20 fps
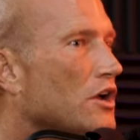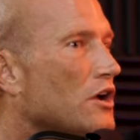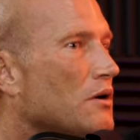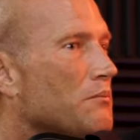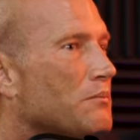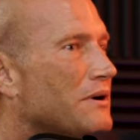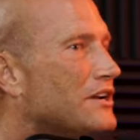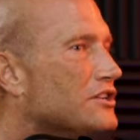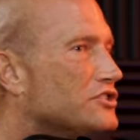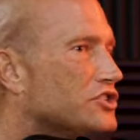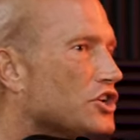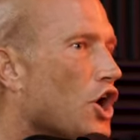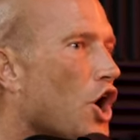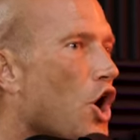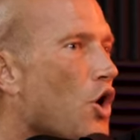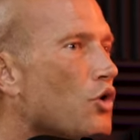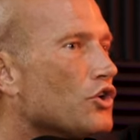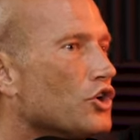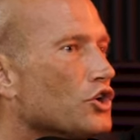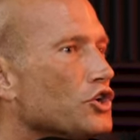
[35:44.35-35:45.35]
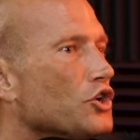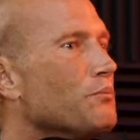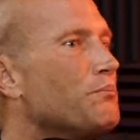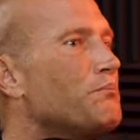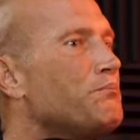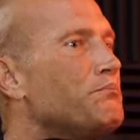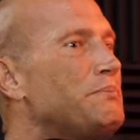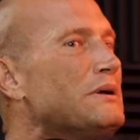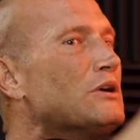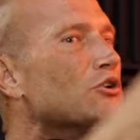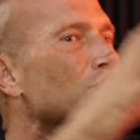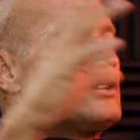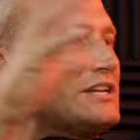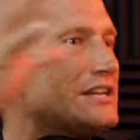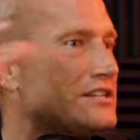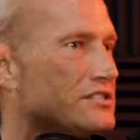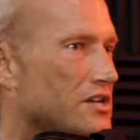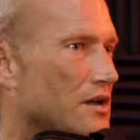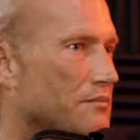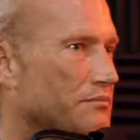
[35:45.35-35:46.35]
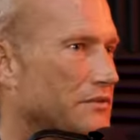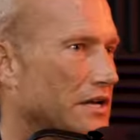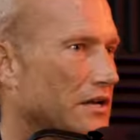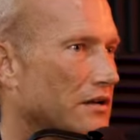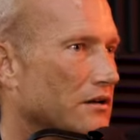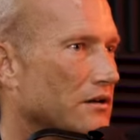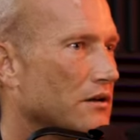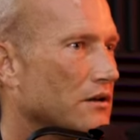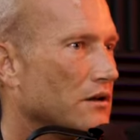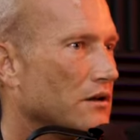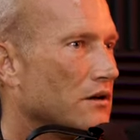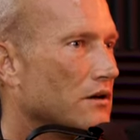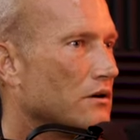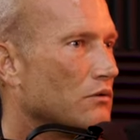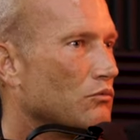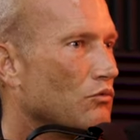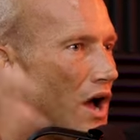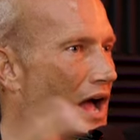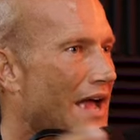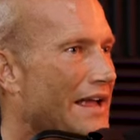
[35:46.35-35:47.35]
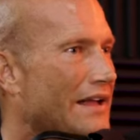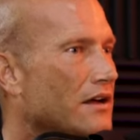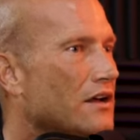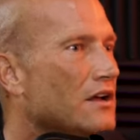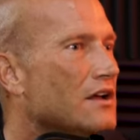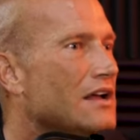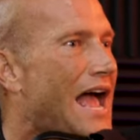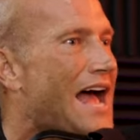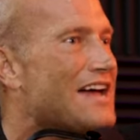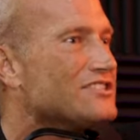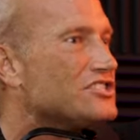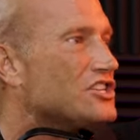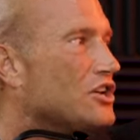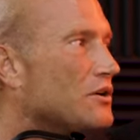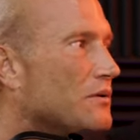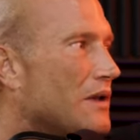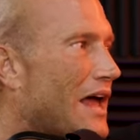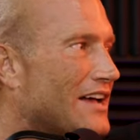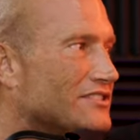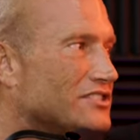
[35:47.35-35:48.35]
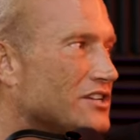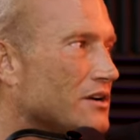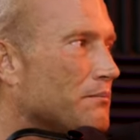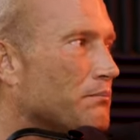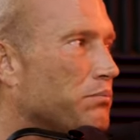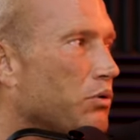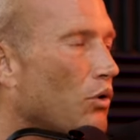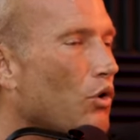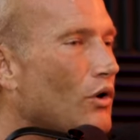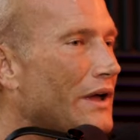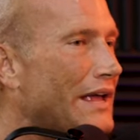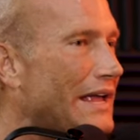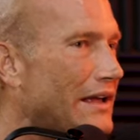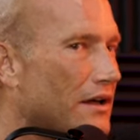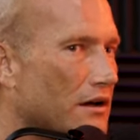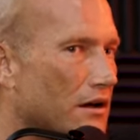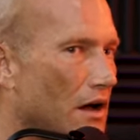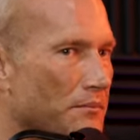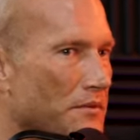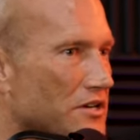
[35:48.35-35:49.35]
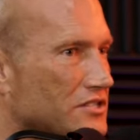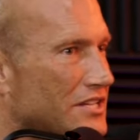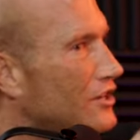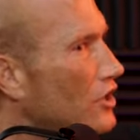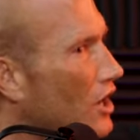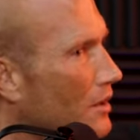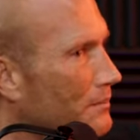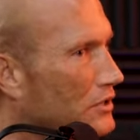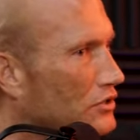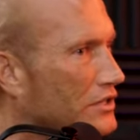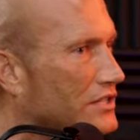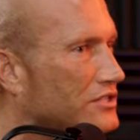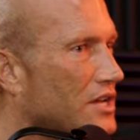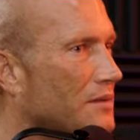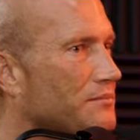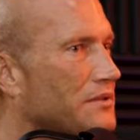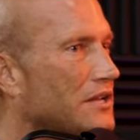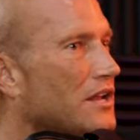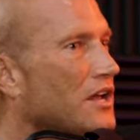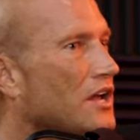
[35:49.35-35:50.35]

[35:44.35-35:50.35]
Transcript: But as an owner, you're building something, right? As an employee, I'm not saying you're not building something,